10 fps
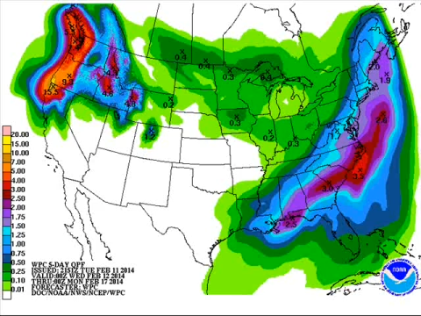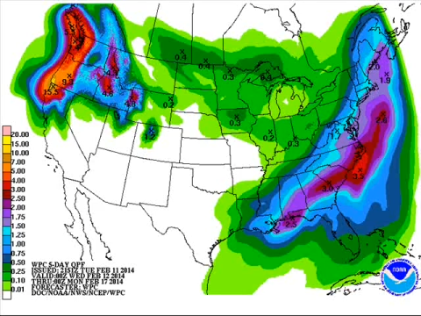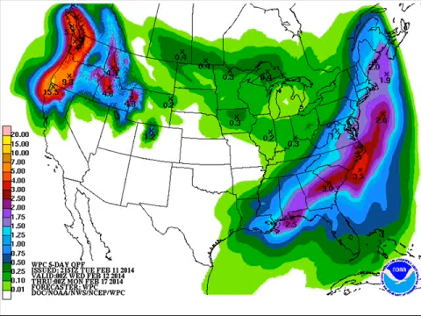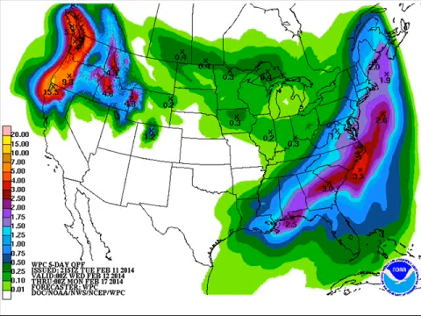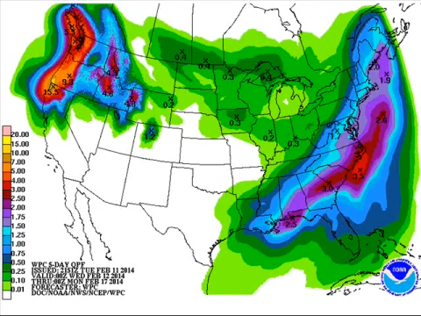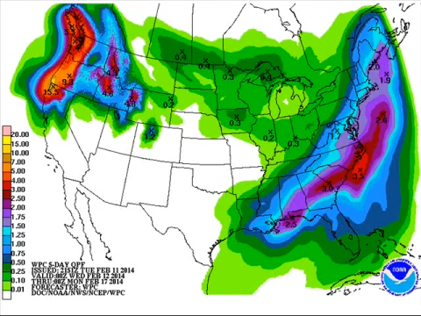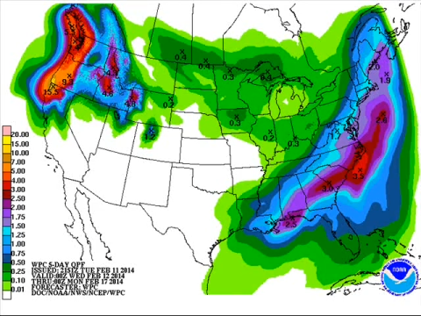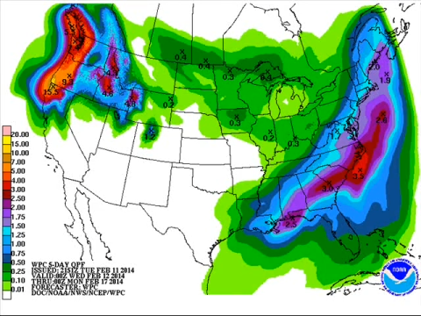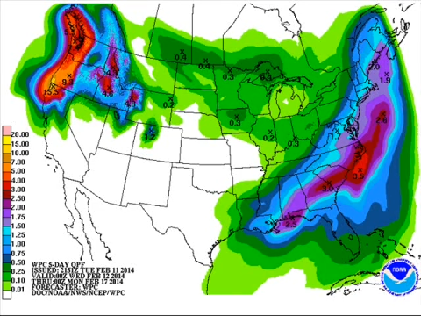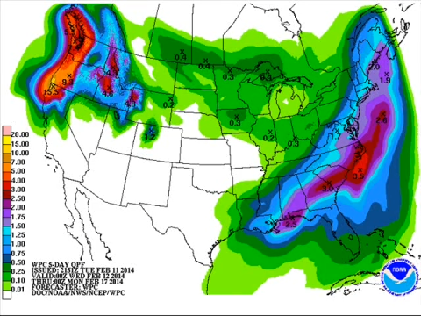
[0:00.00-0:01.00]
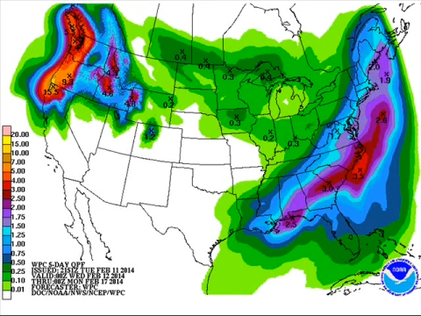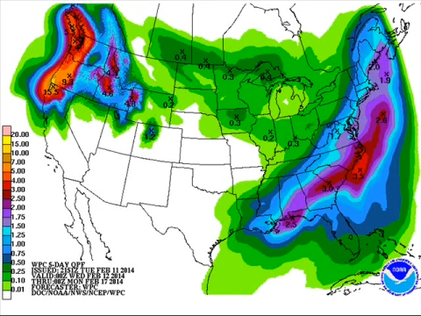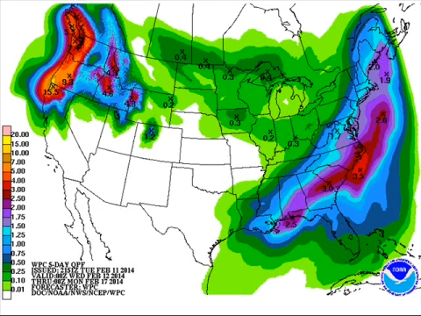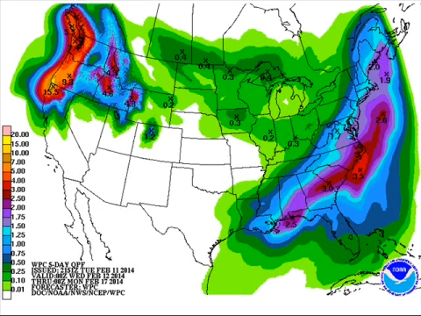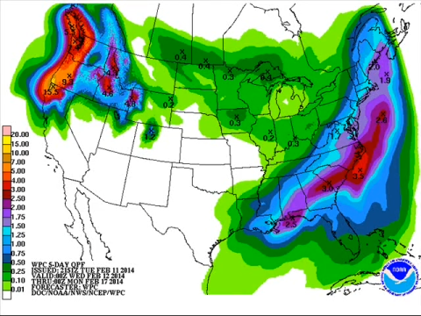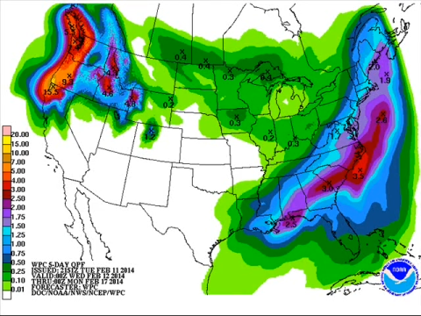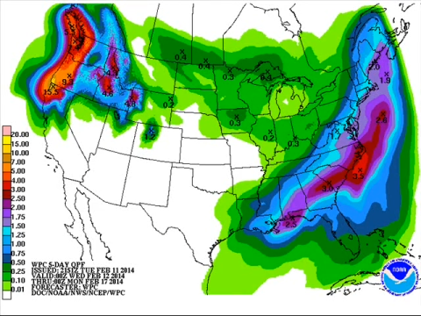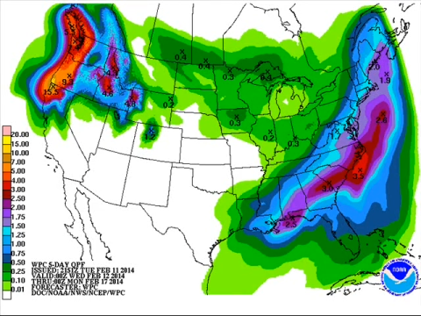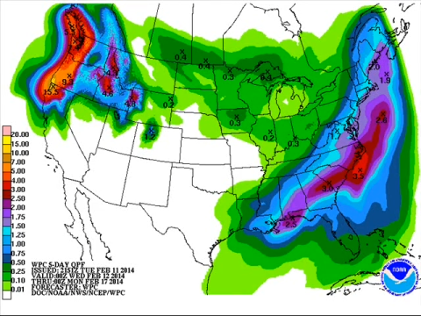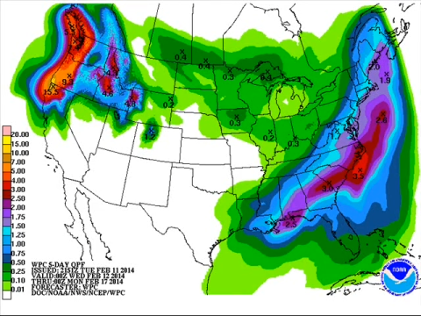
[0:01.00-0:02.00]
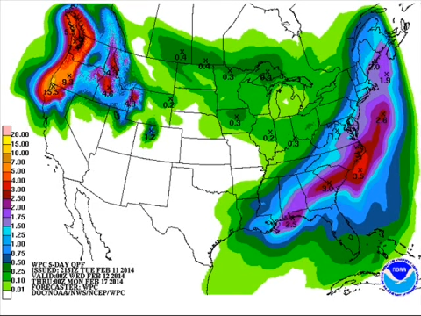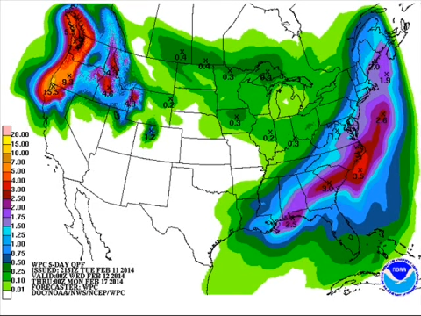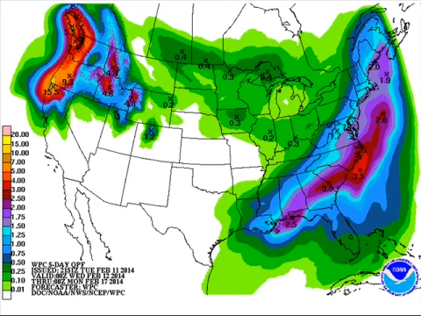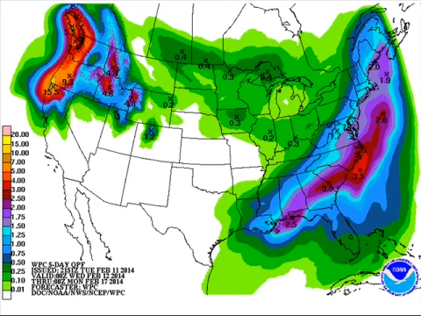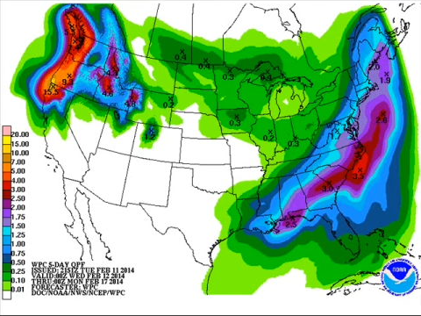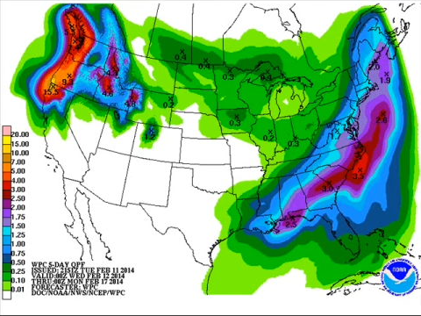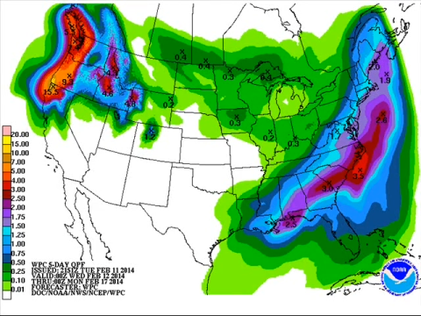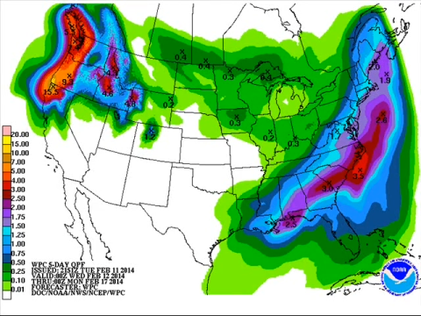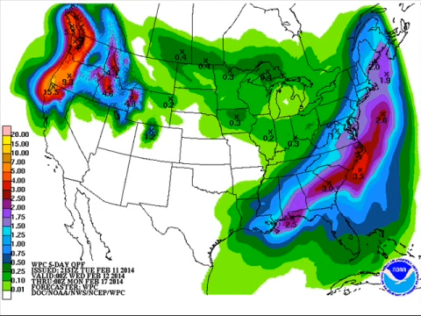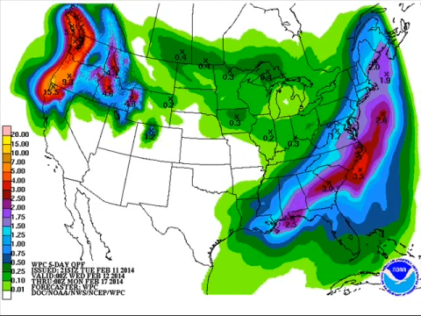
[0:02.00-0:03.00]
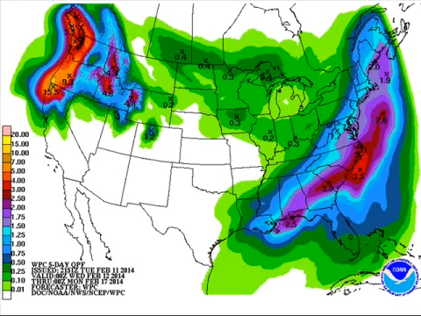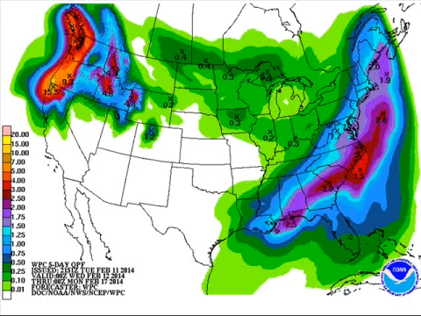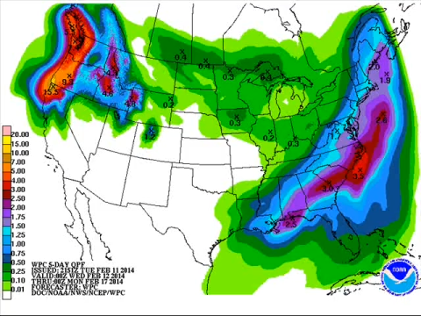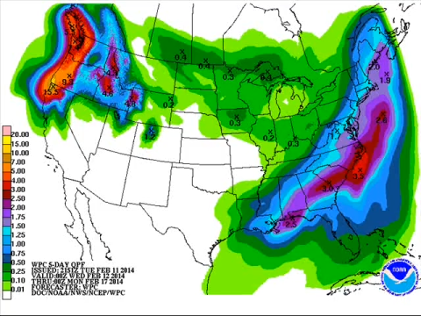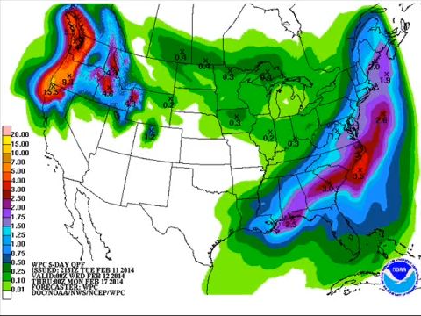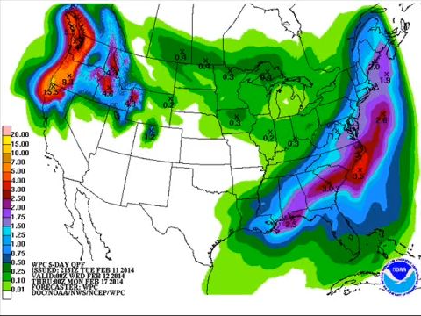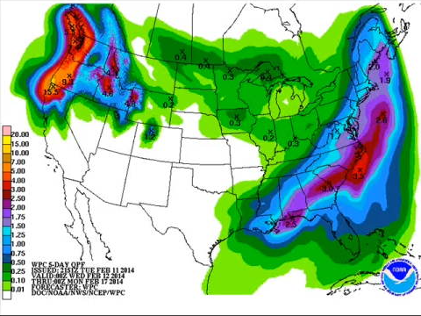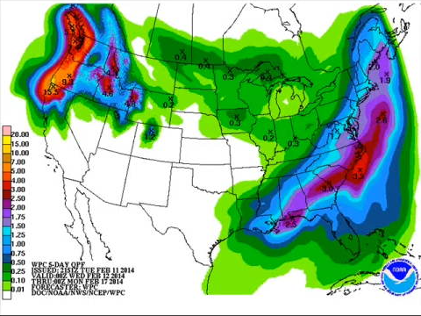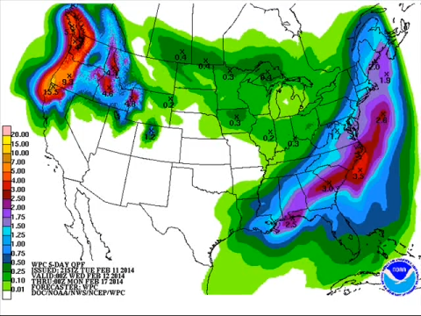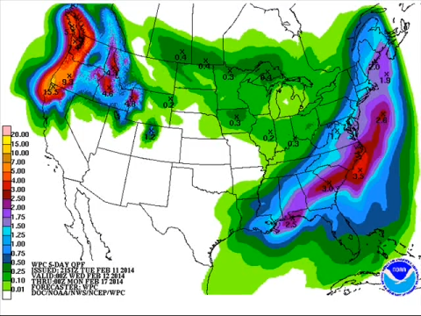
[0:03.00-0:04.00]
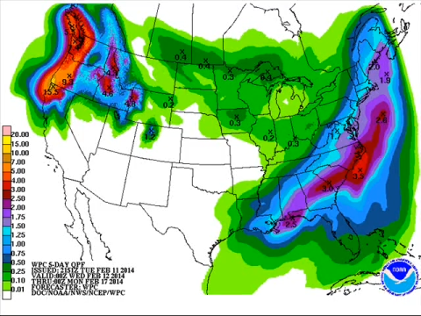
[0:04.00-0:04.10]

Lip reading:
[unreadable: no face in view]